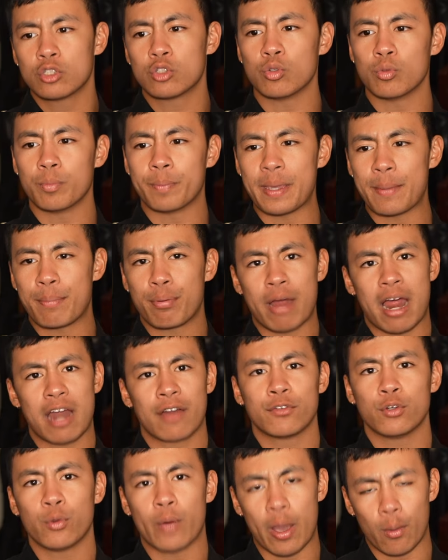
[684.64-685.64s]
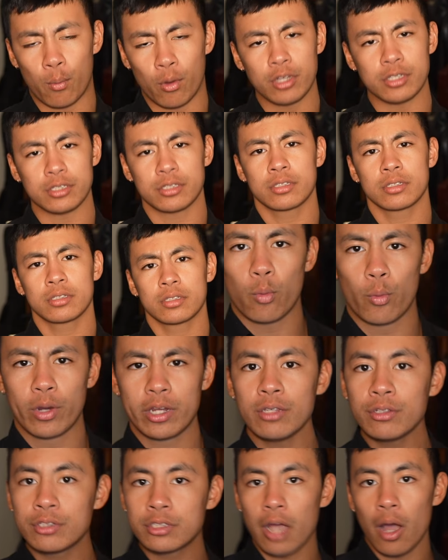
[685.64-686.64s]
to be proud of who I was. And when
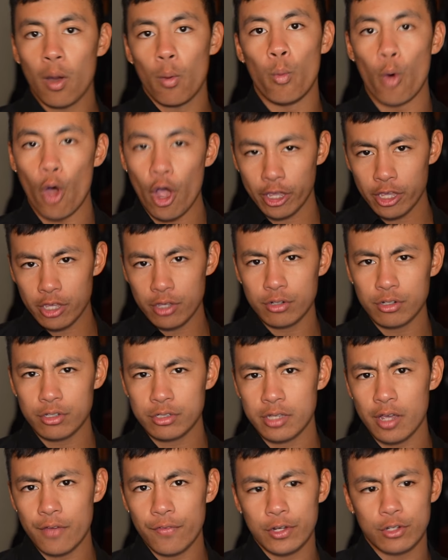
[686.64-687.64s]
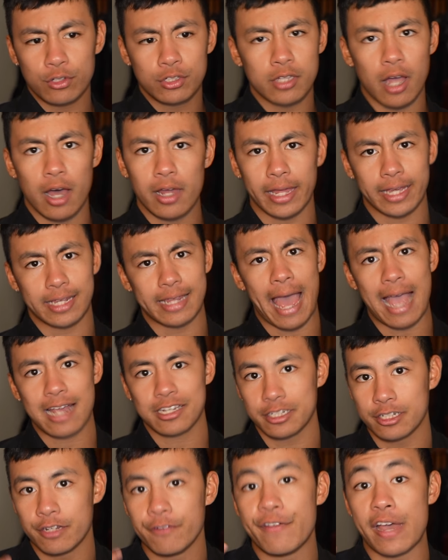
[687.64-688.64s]
you start working on yourself and you start like
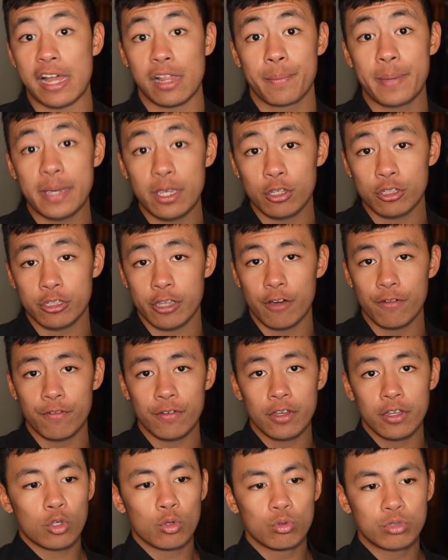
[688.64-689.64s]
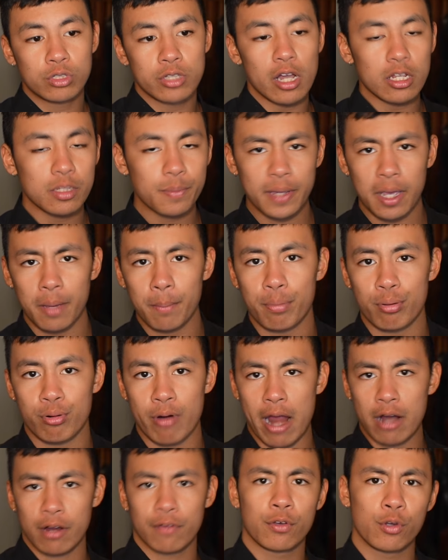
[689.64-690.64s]
actually developing yourself, you start to become
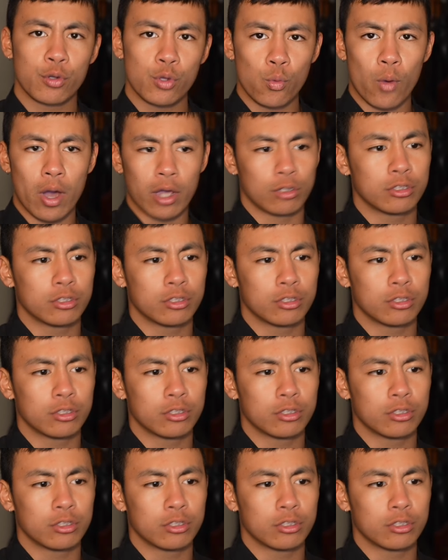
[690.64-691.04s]
proud of who you are.